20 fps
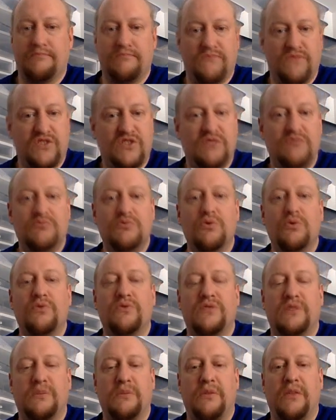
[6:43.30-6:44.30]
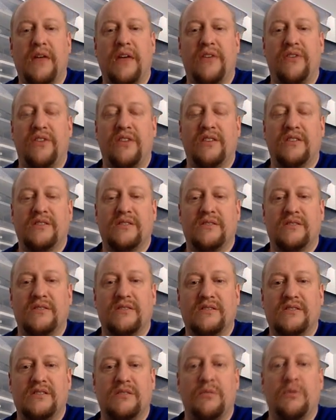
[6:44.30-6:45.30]
smooth some of
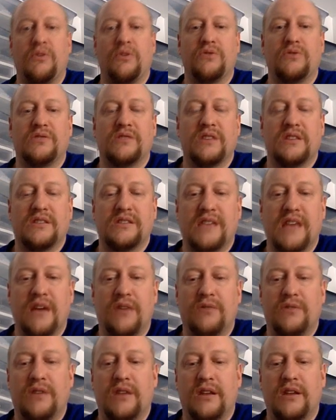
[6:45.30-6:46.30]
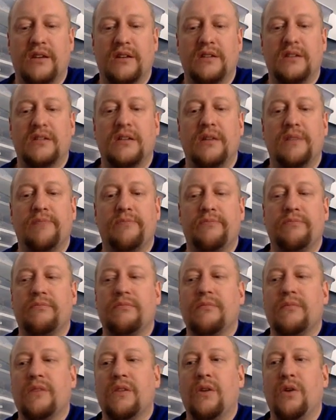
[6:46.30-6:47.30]
those things out, and
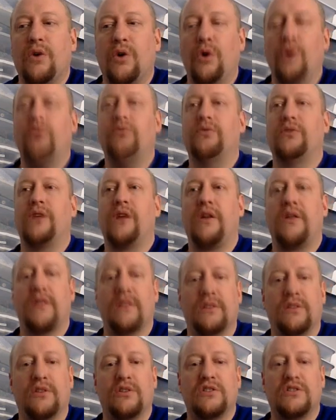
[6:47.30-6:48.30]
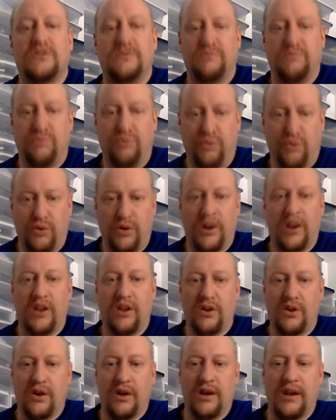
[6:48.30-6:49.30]
hopefully it looks pretty
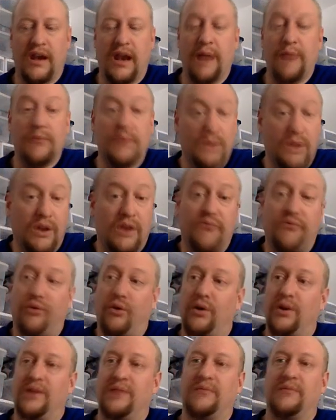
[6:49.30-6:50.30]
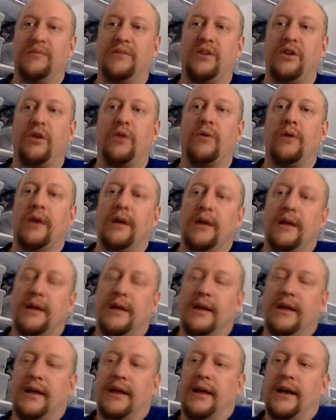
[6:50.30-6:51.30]
good. And I'm looking forward to
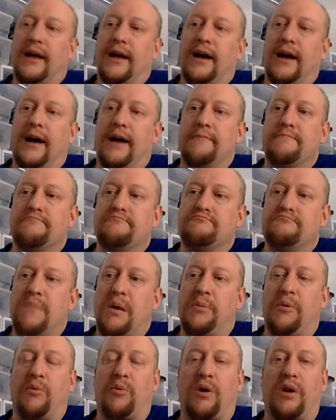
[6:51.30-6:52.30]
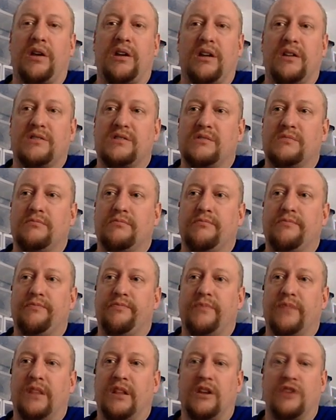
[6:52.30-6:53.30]
maybe working on
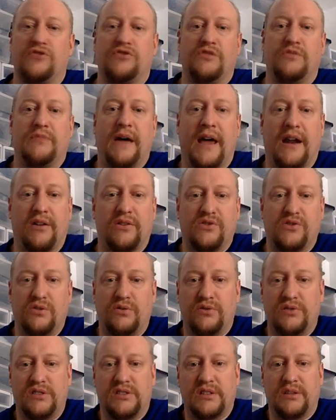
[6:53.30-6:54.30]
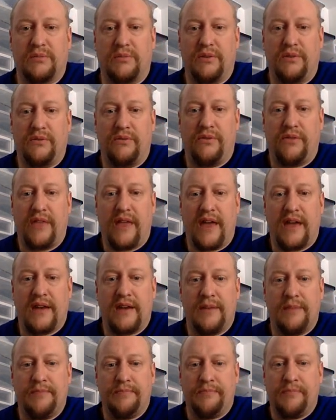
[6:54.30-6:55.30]
some larger battle suits or something for that.
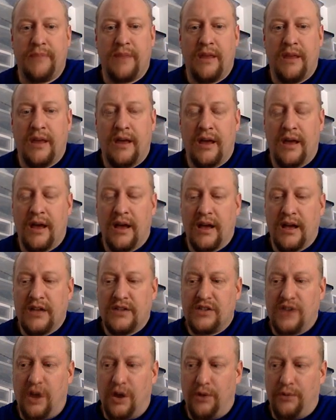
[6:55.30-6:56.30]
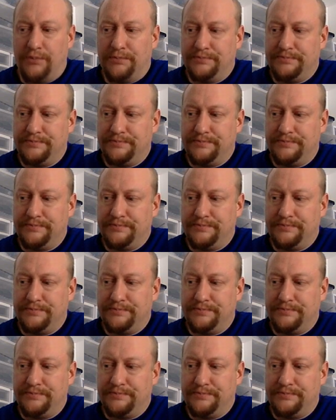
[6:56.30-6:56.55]
So